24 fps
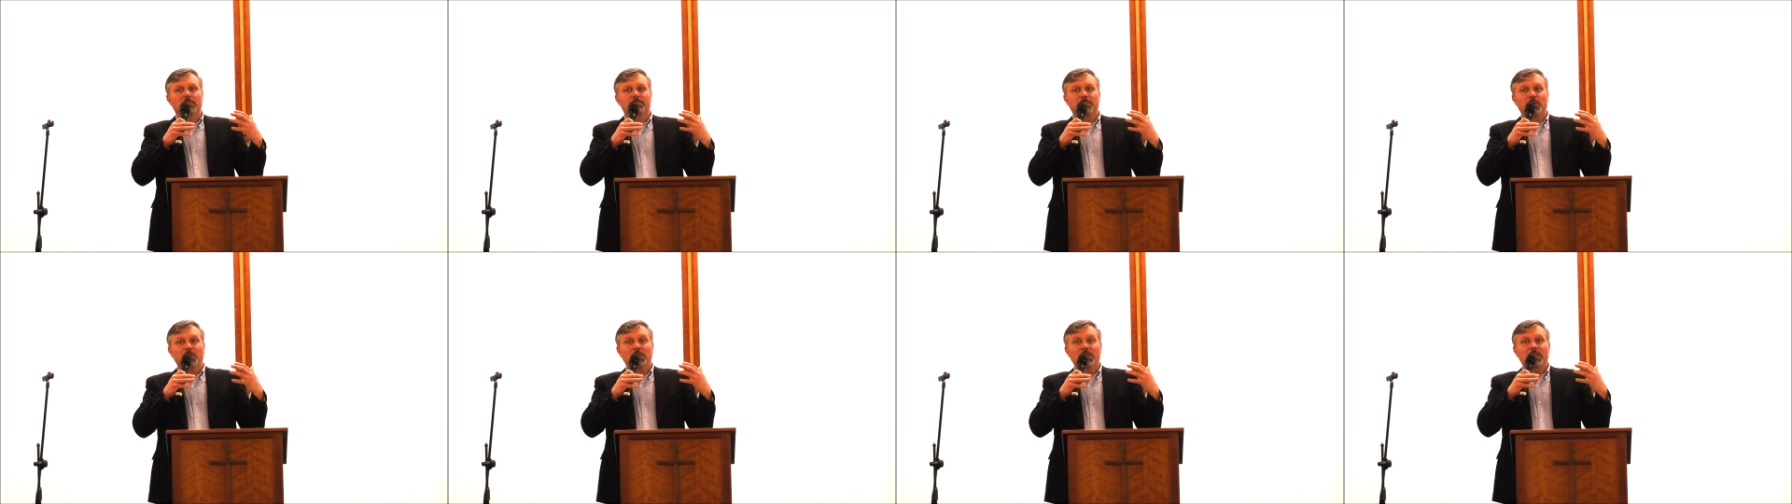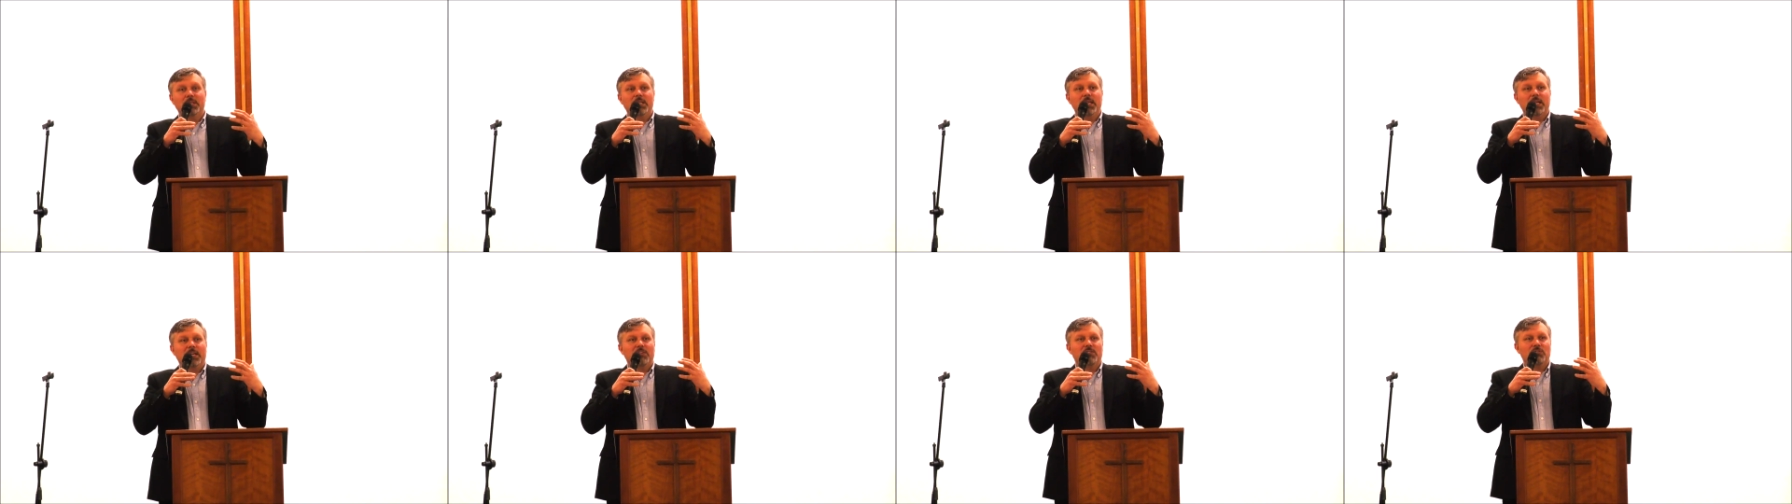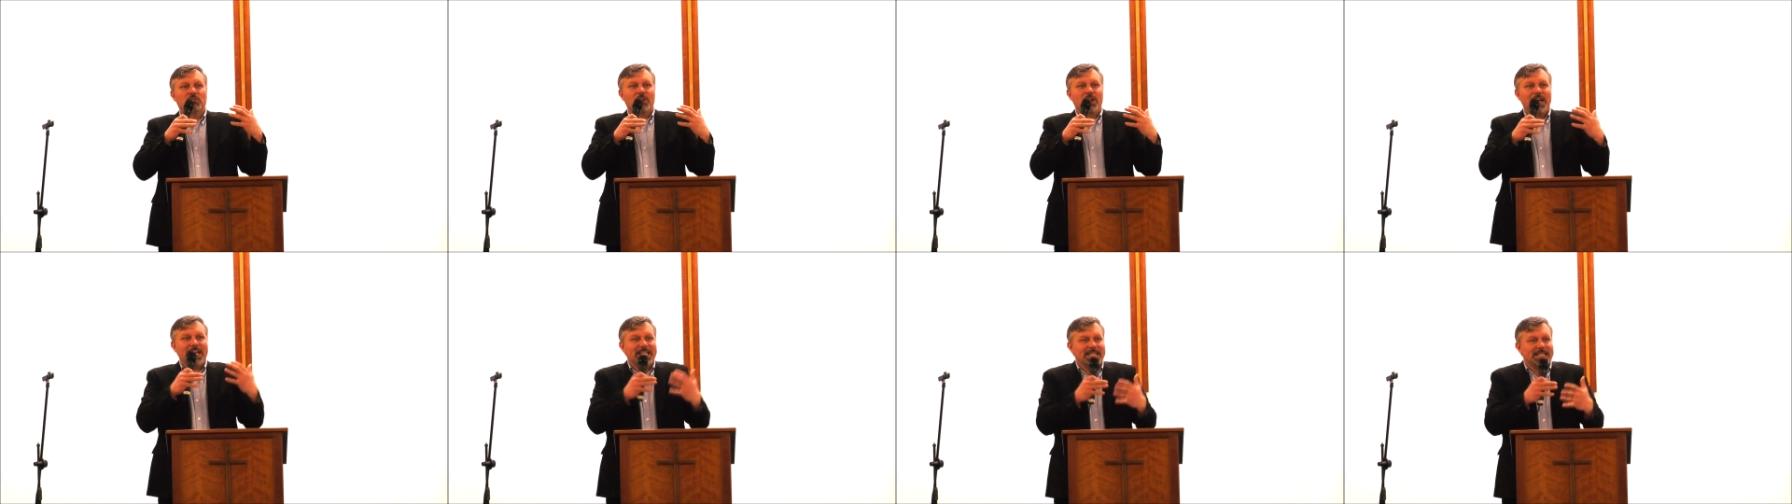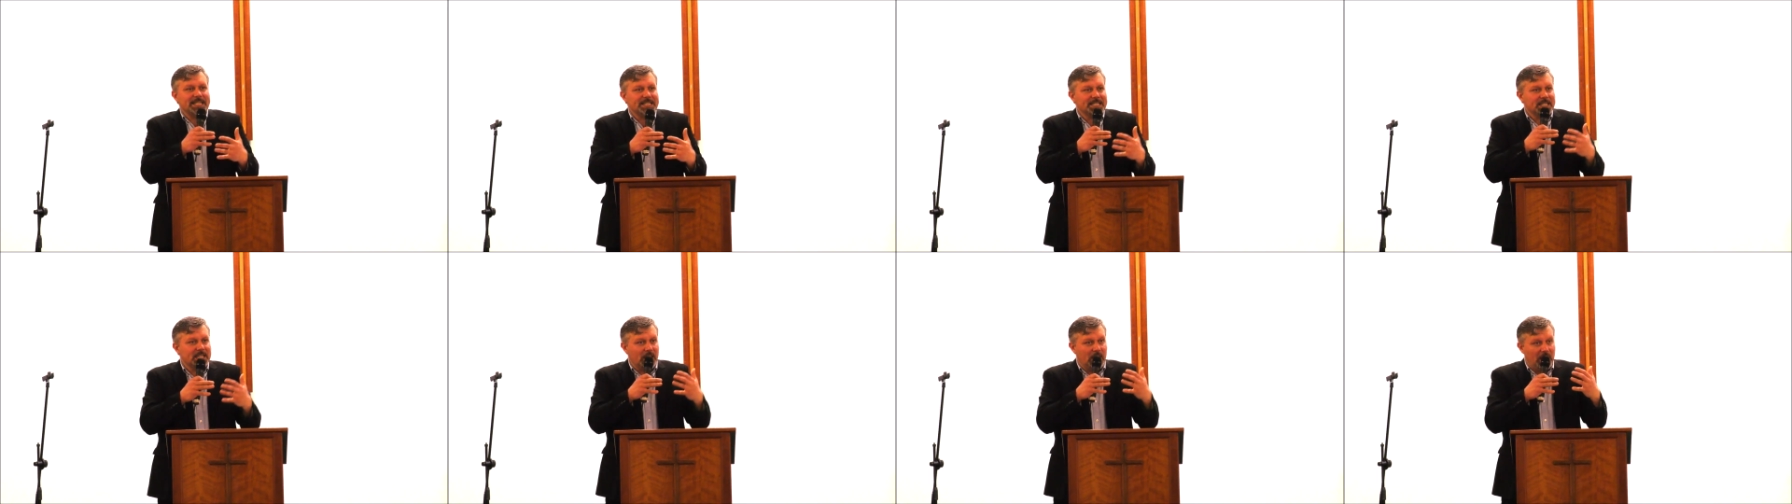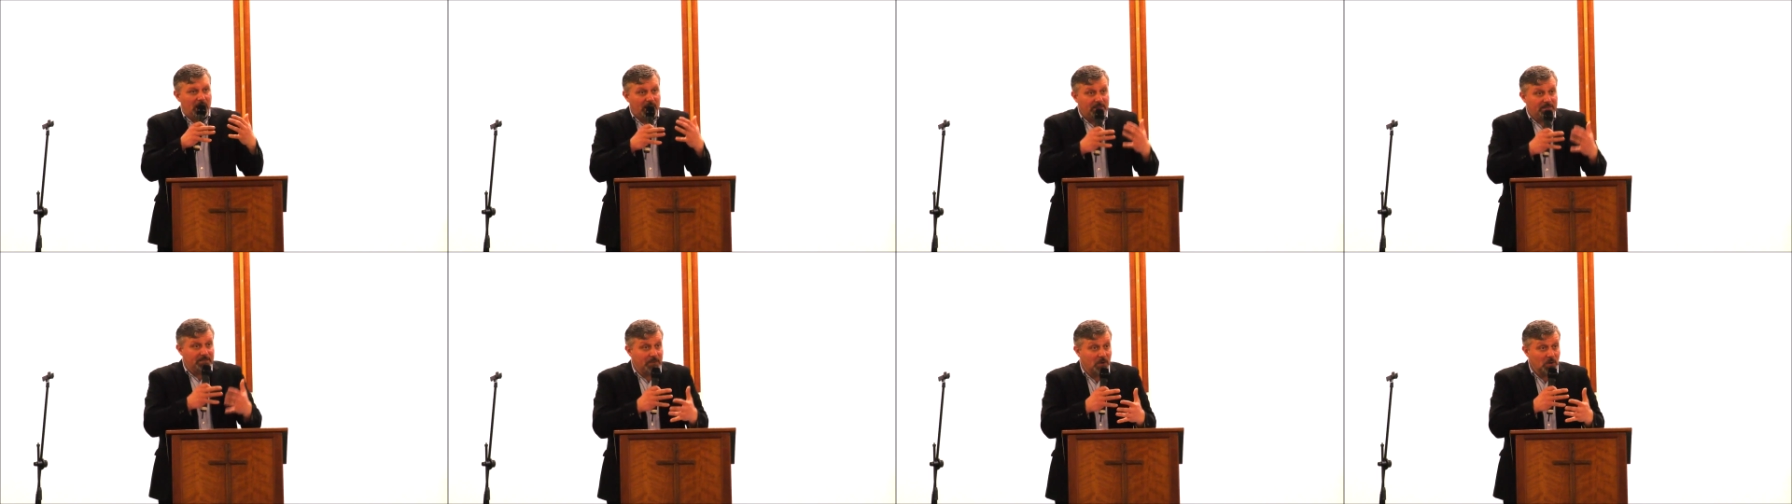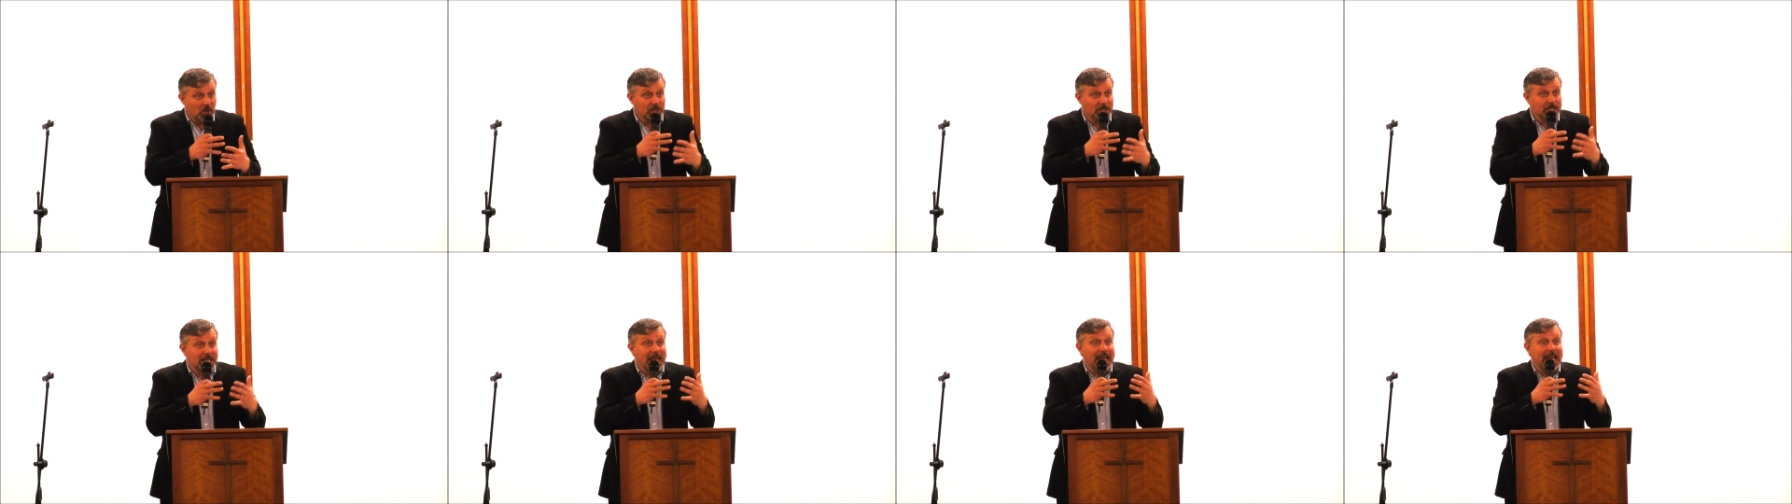put the greatest
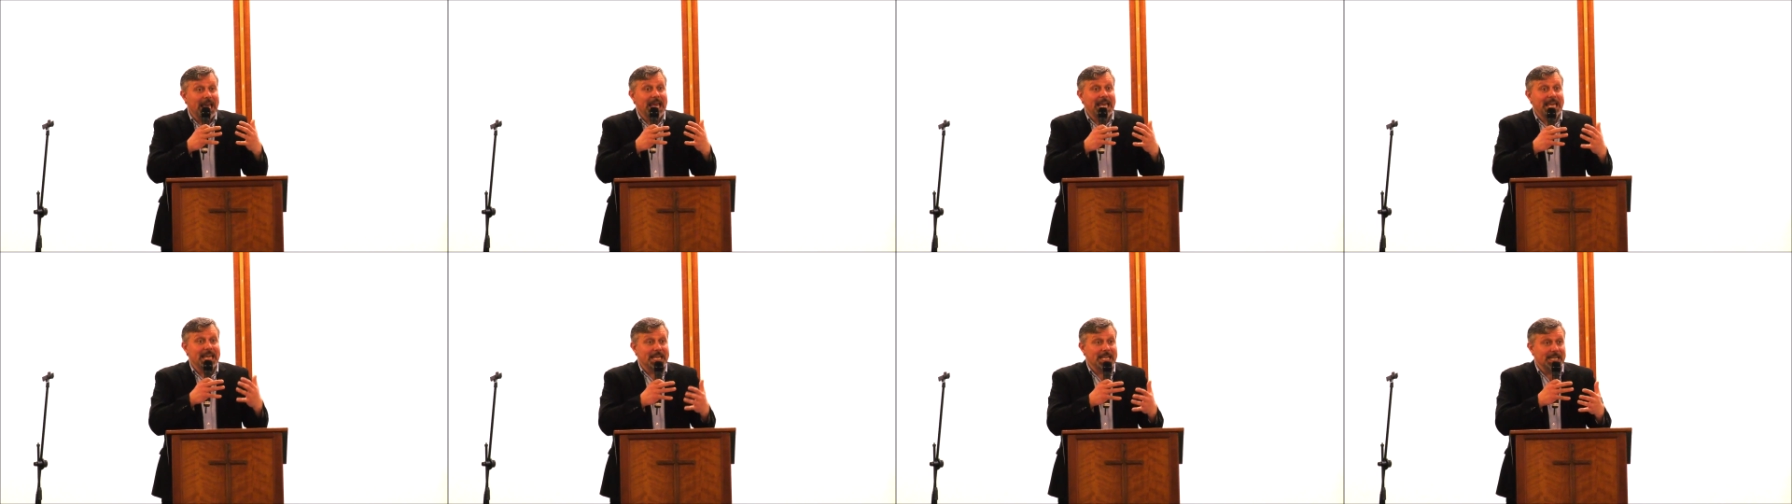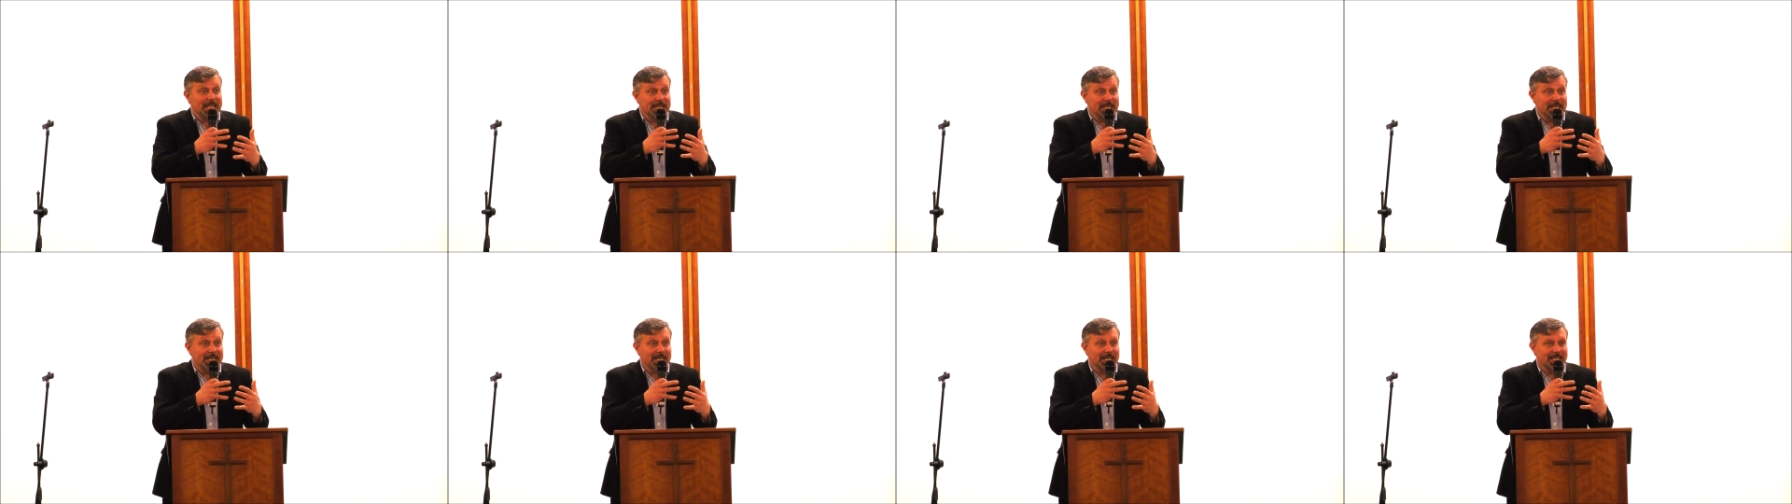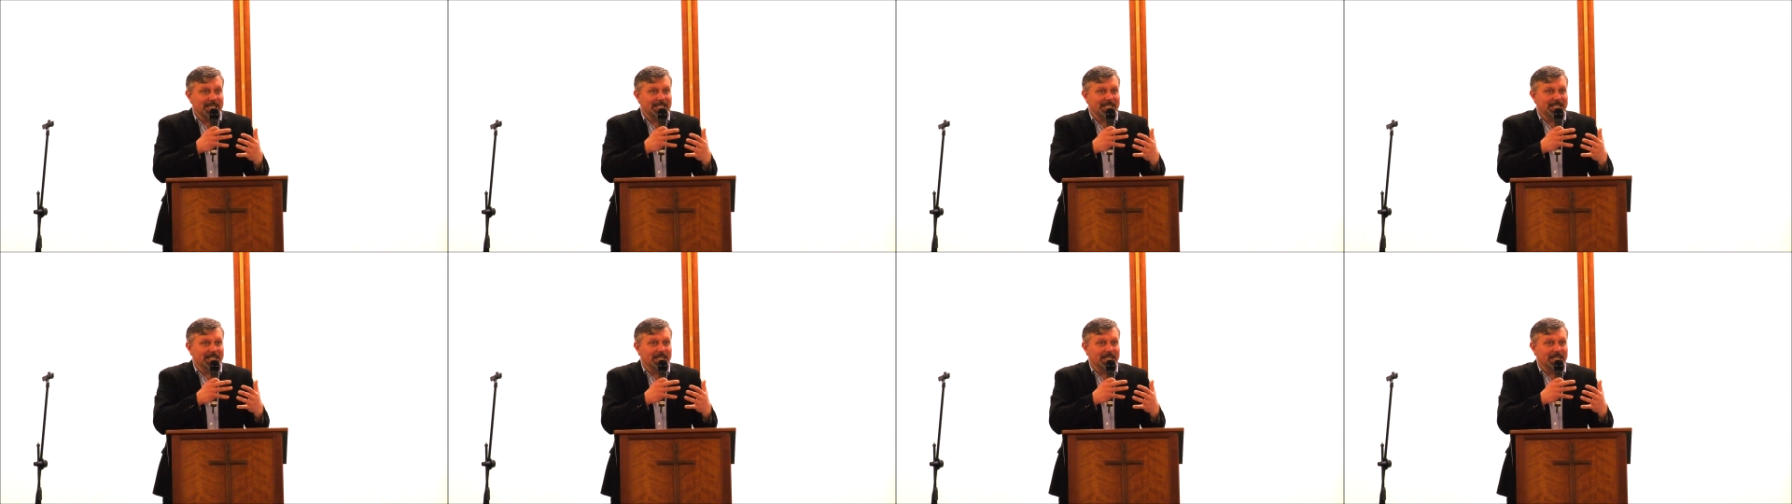effort in